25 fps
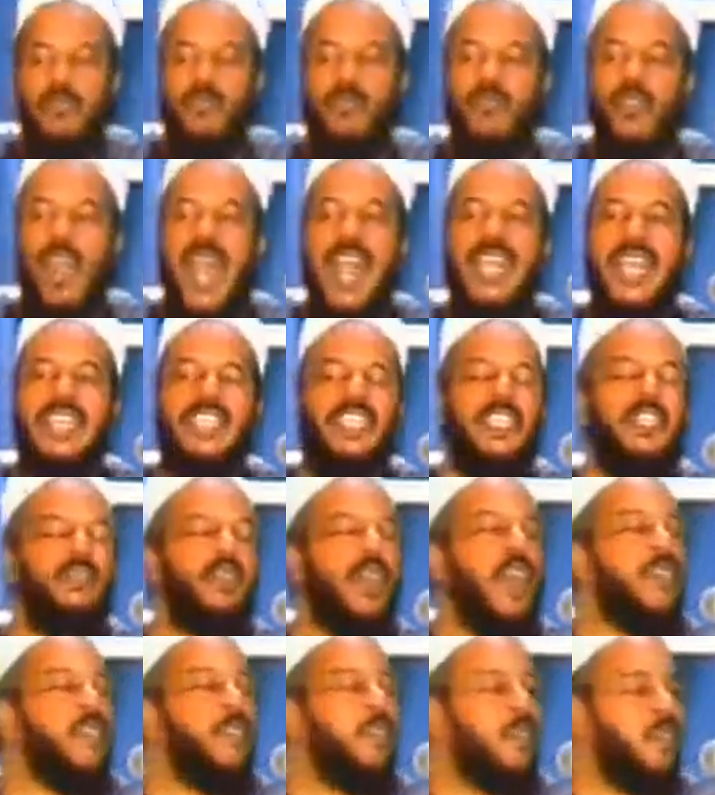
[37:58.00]
a variety
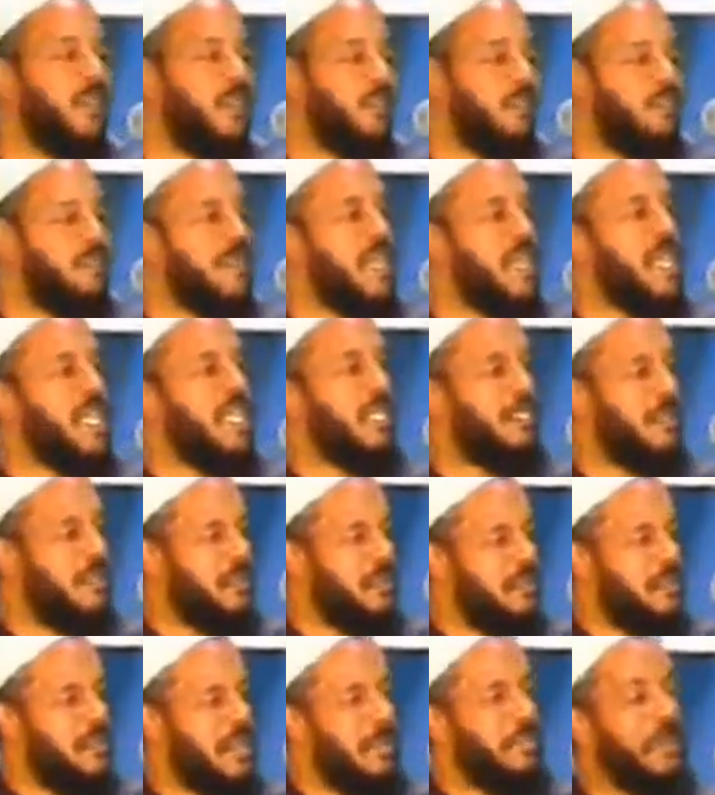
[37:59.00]
of other
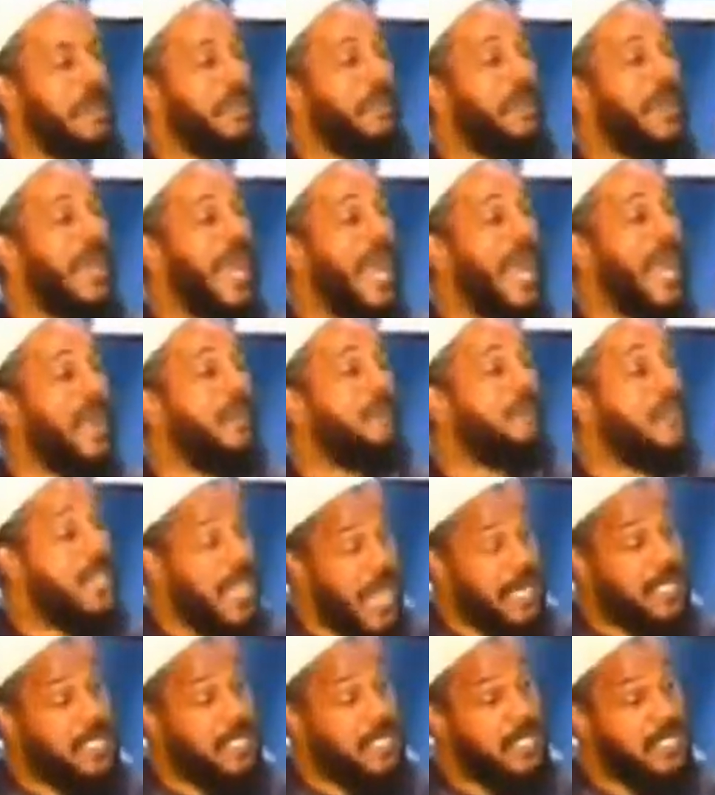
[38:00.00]
means that people have,
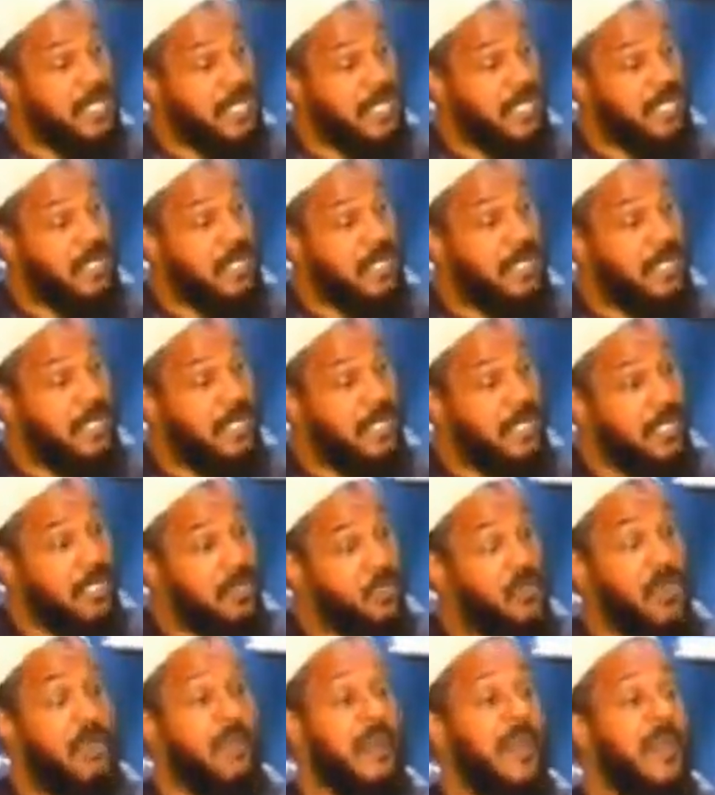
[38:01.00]
yet
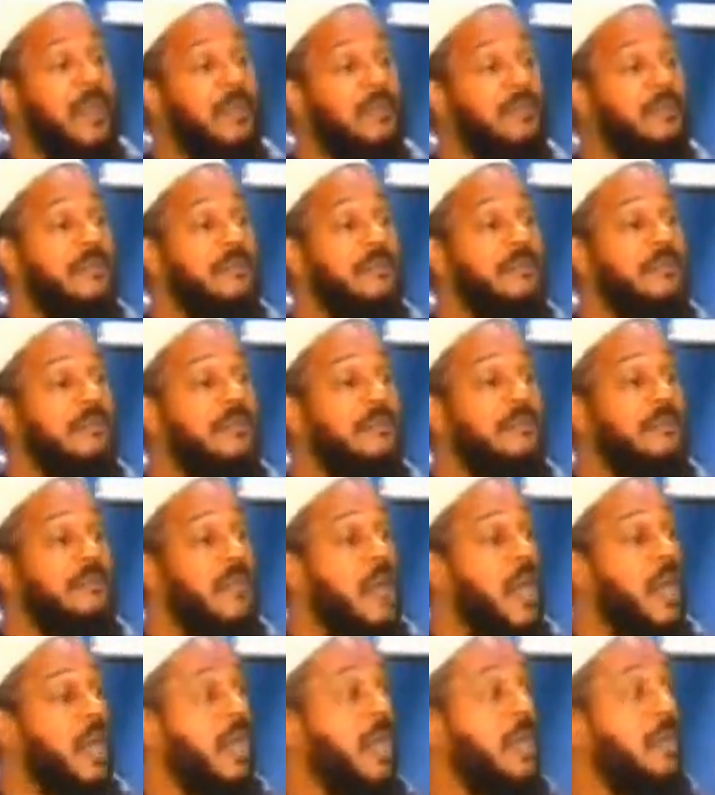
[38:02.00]
women
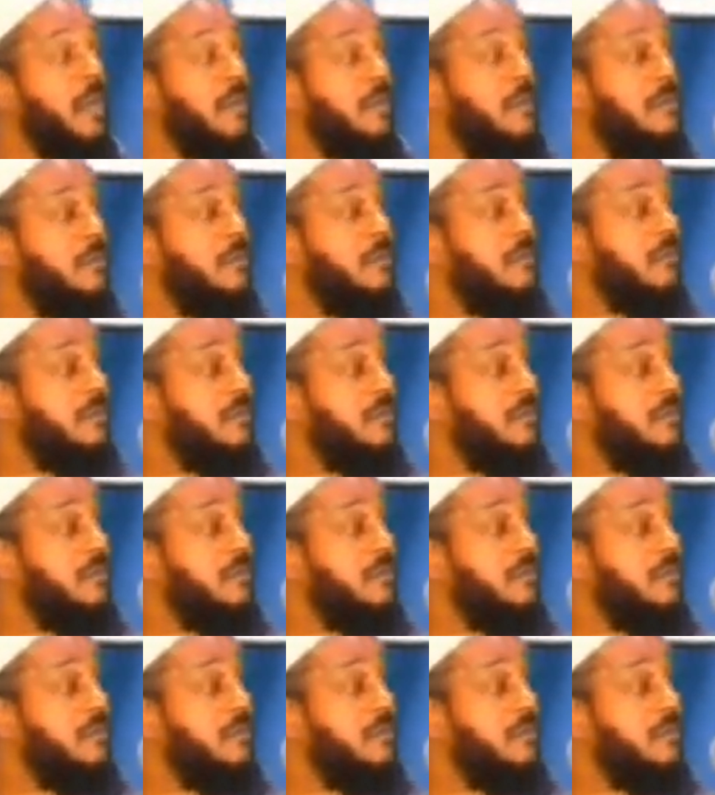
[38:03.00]
are.